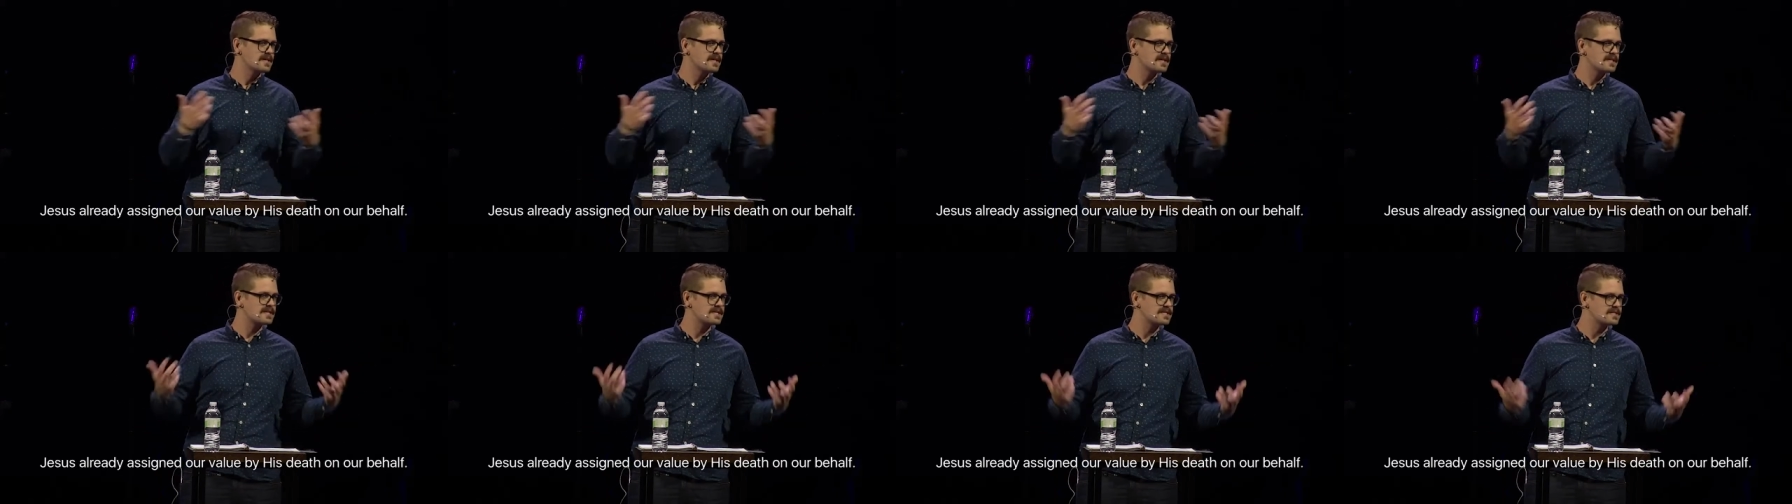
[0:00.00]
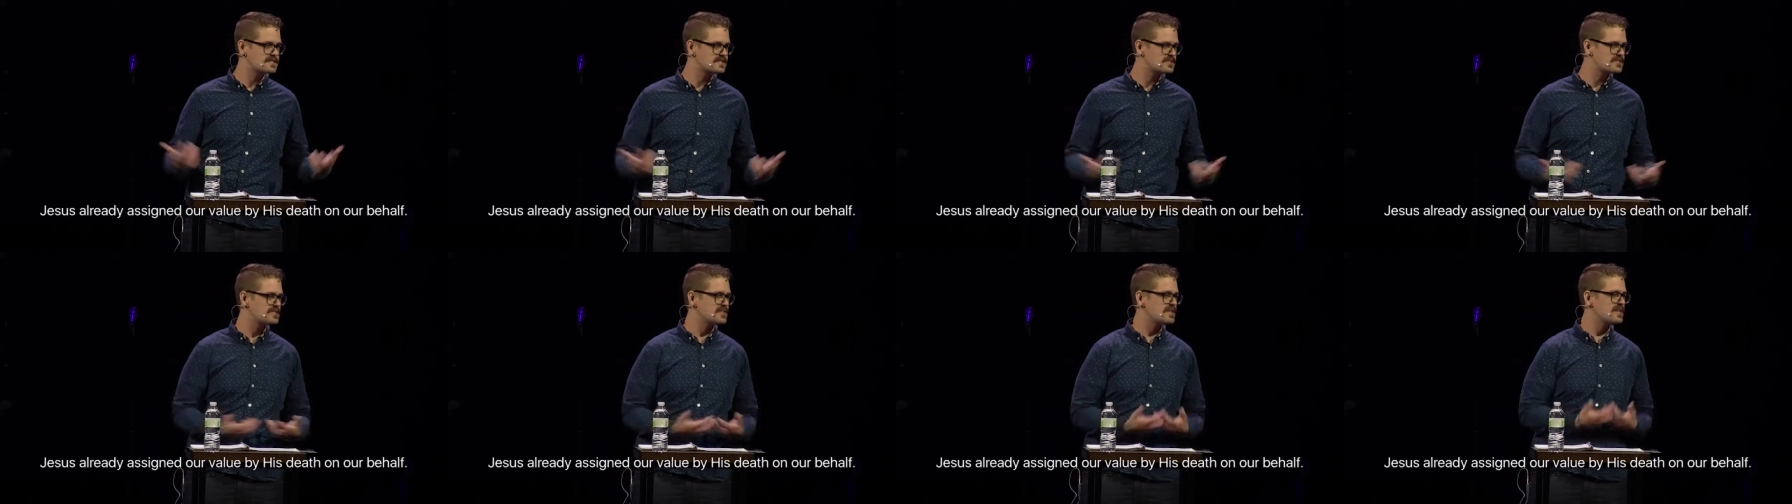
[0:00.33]
can
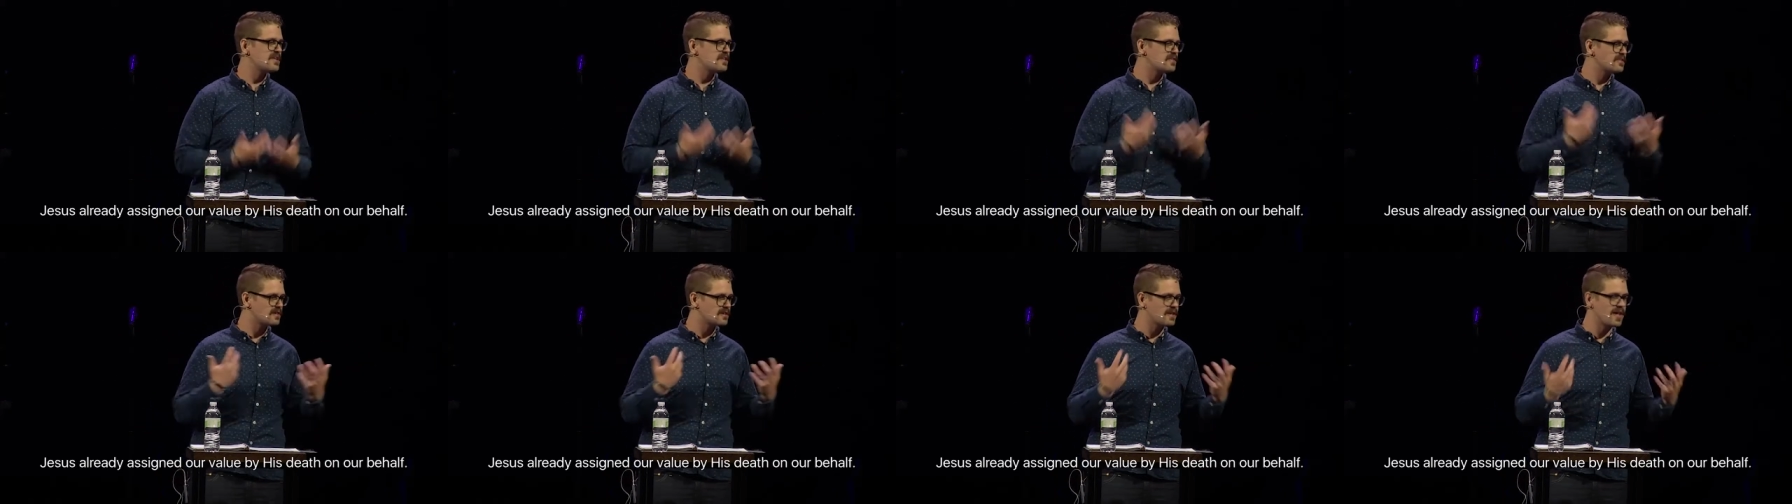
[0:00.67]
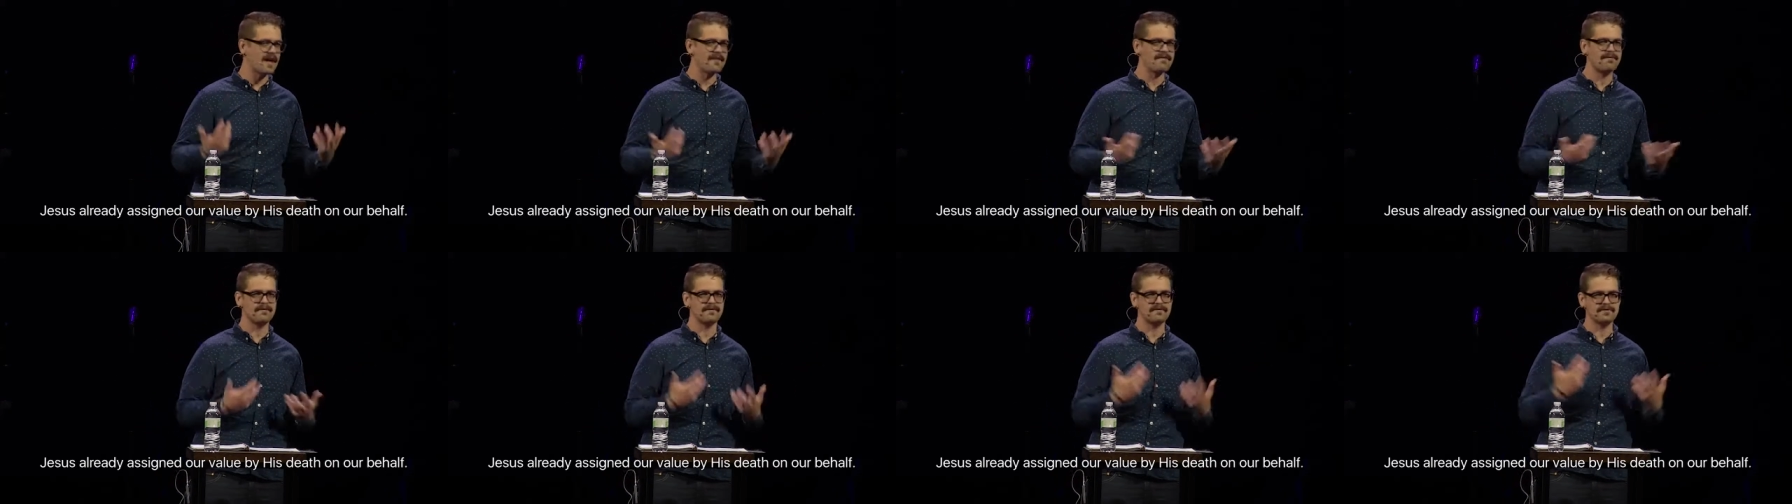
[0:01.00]
see the
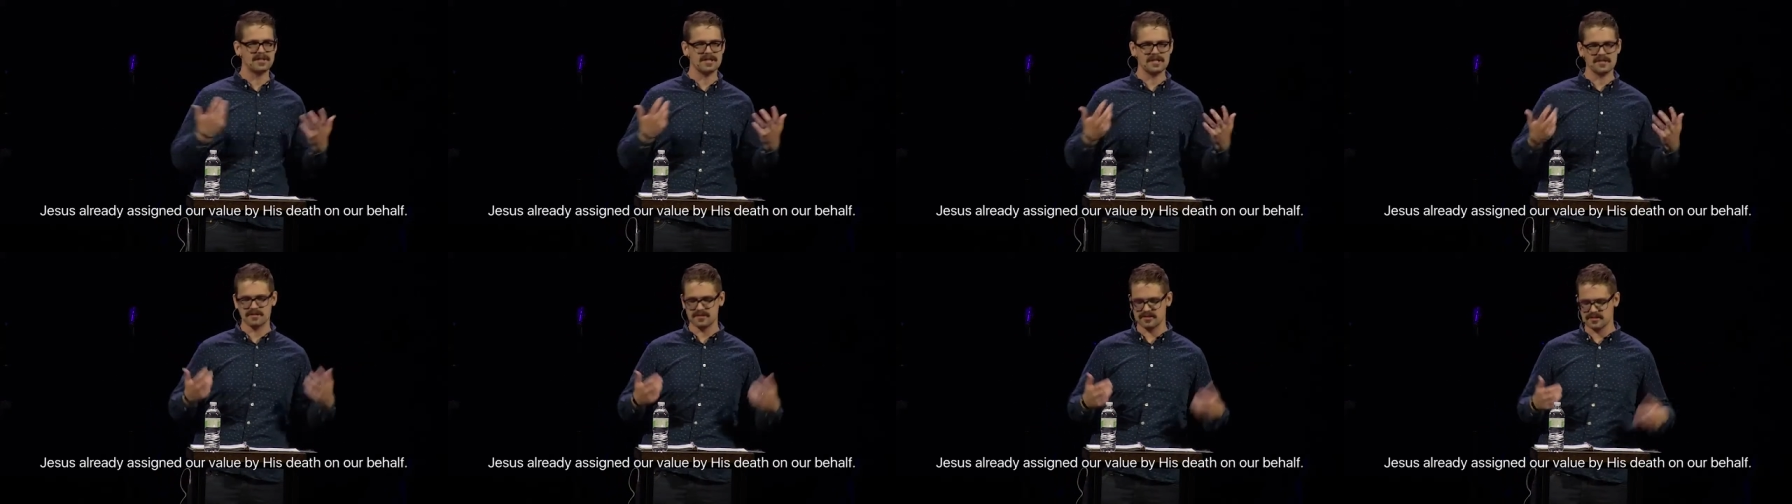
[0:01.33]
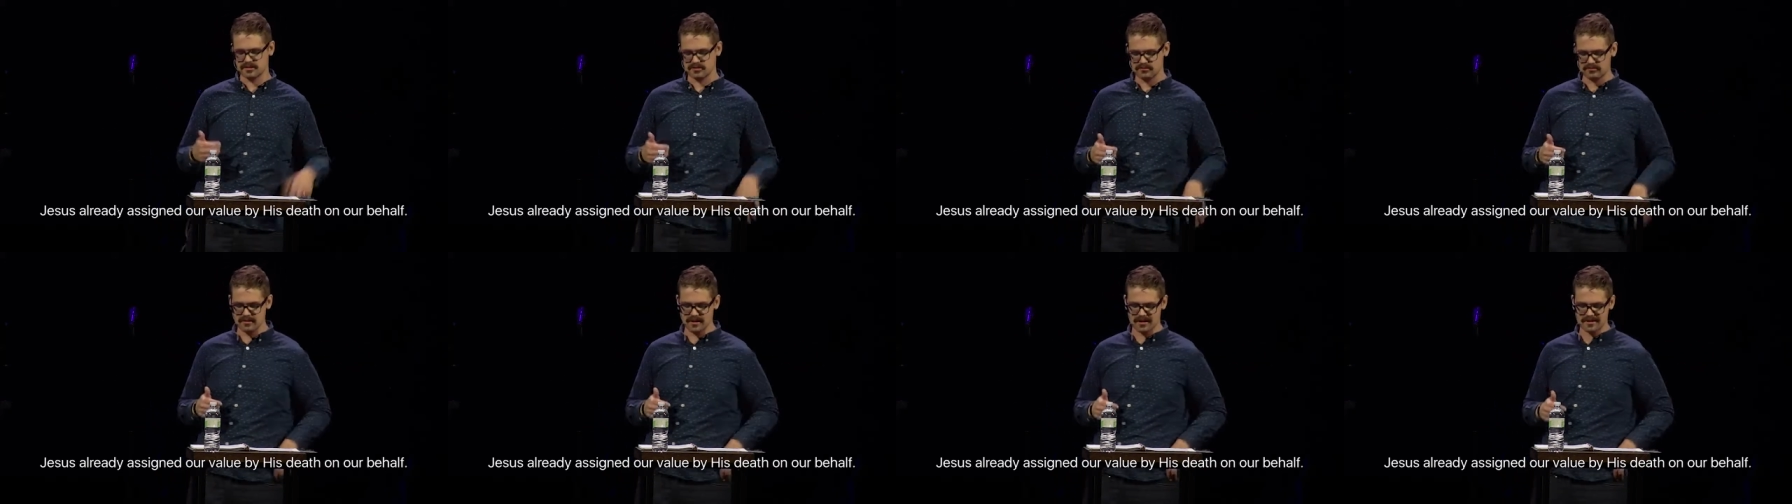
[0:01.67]
life of Jesus through